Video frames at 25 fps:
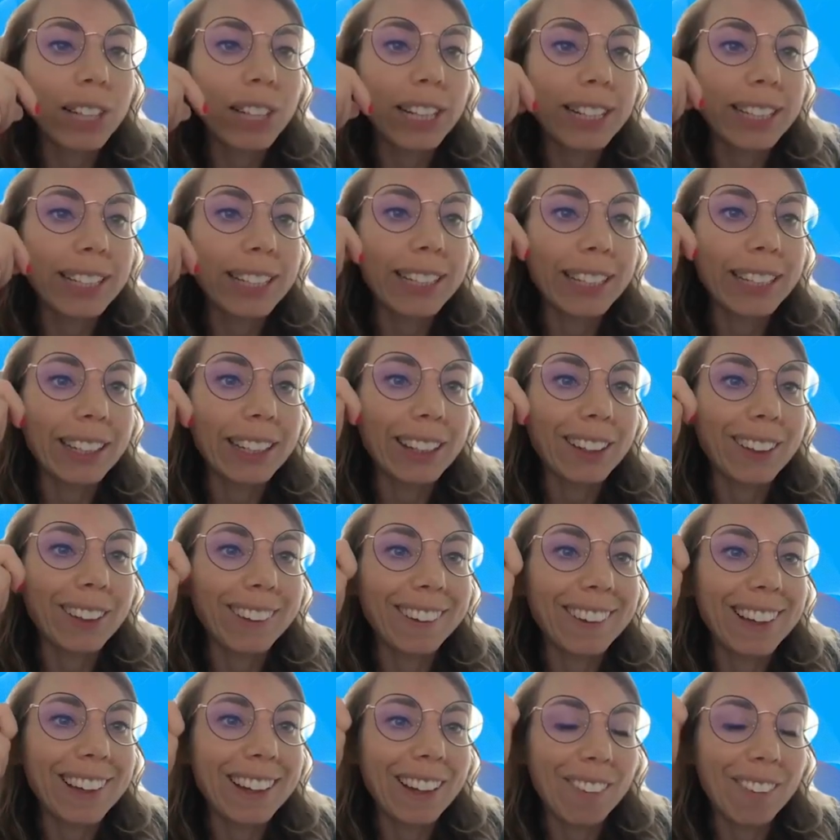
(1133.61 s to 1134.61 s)

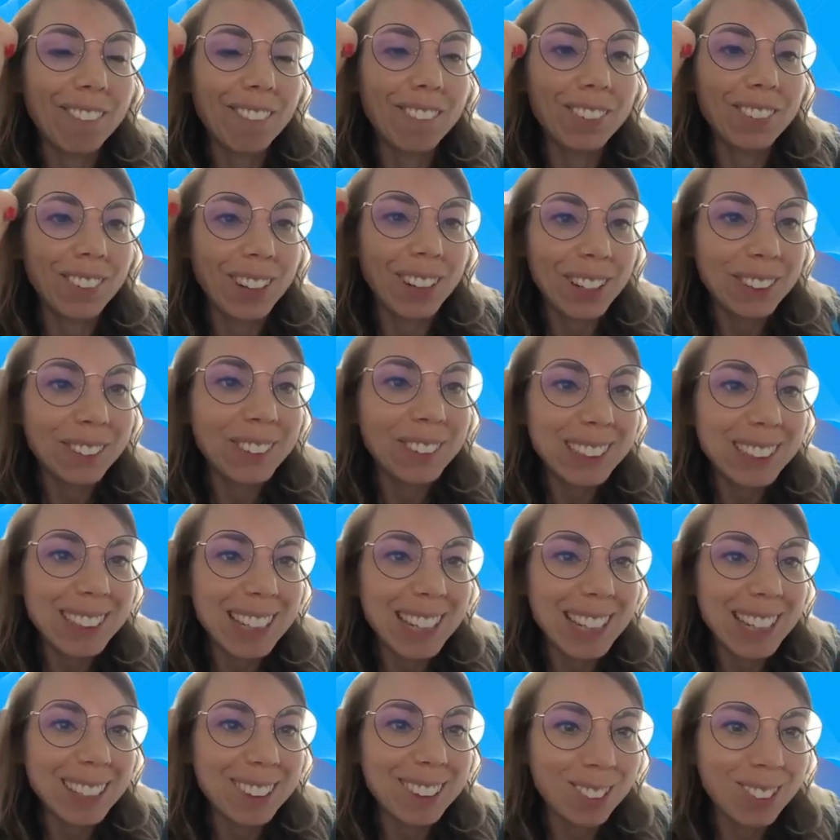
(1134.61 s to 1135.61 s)

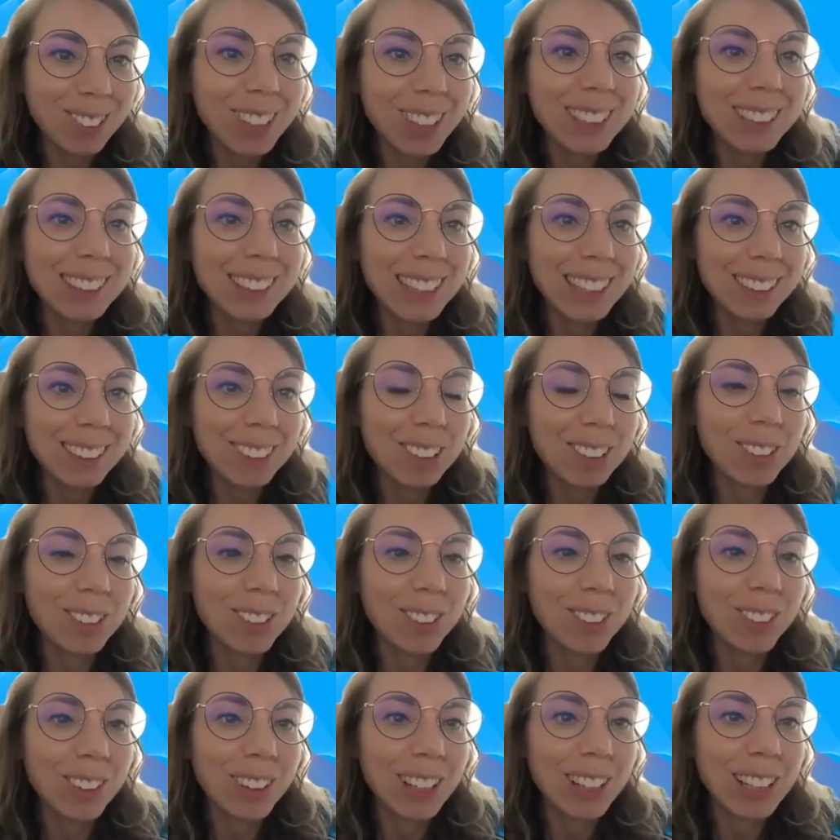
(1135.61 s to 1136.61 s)
prioritize what are
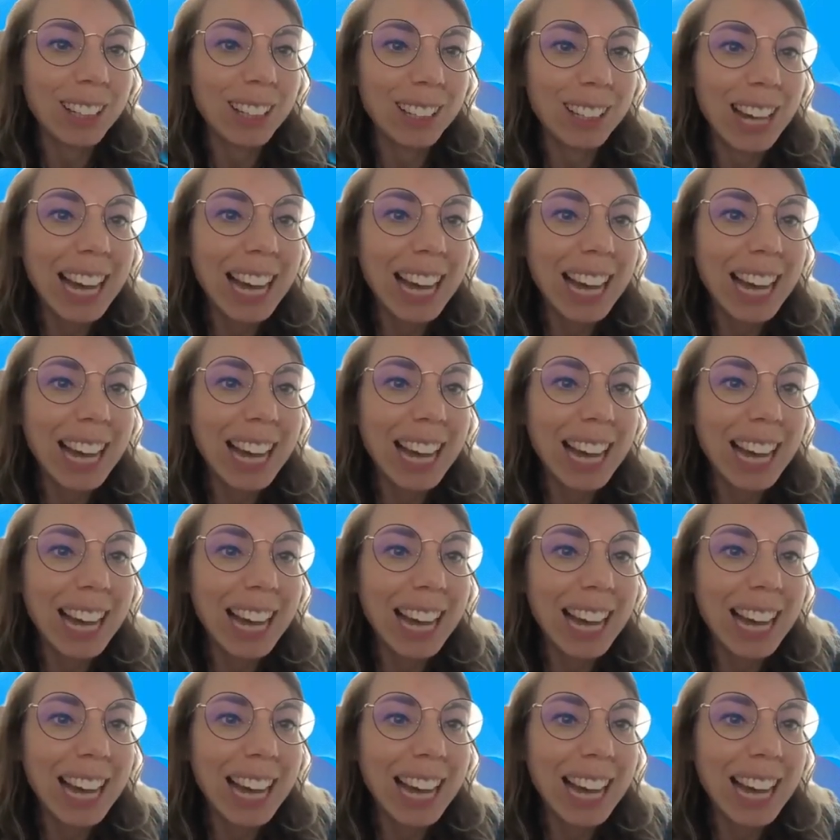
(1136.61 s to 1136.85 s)
the